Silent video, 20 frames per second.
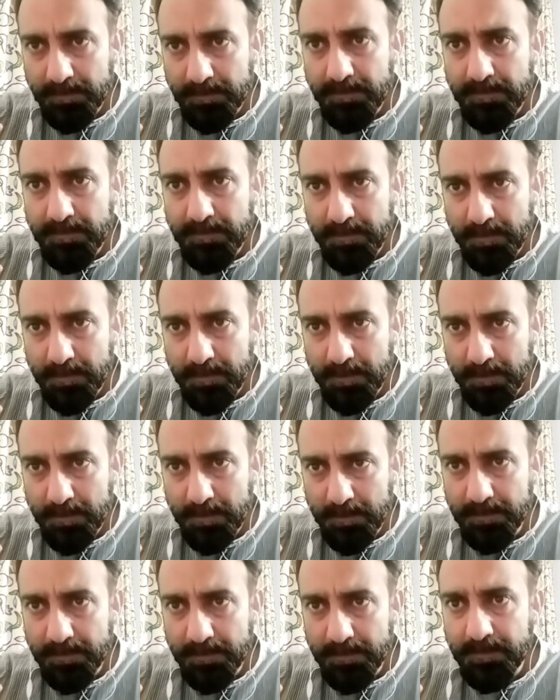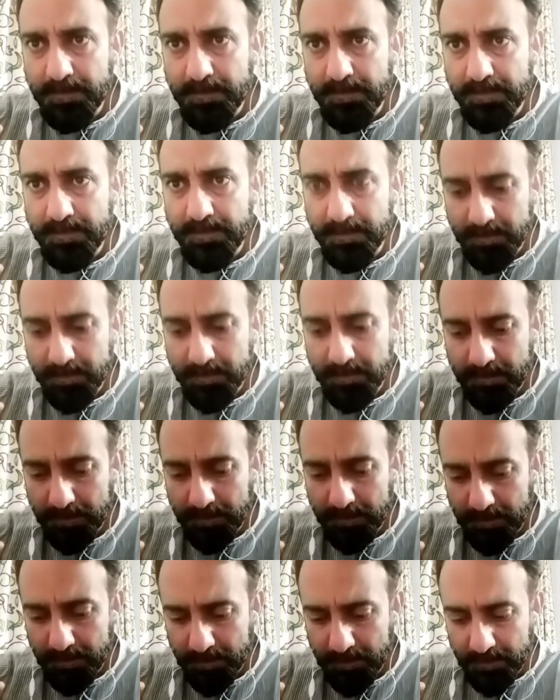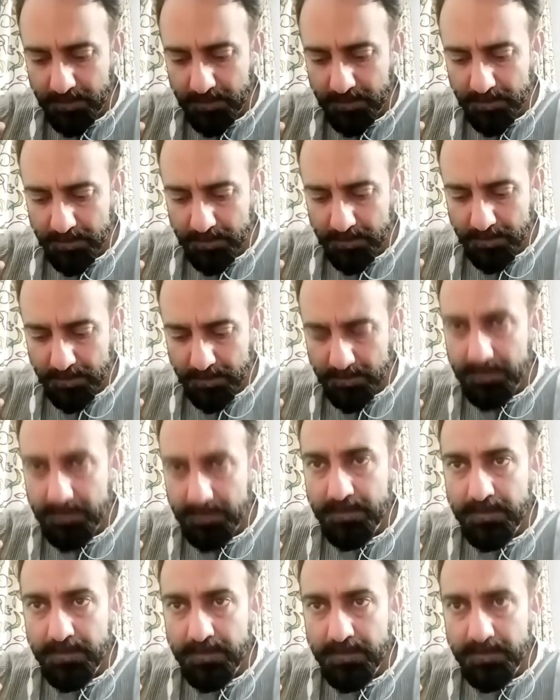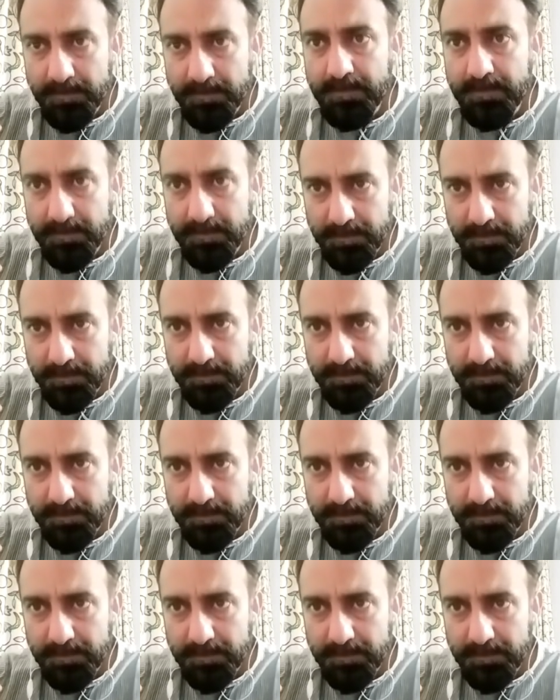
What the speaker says: No words are spoken by the person on screen.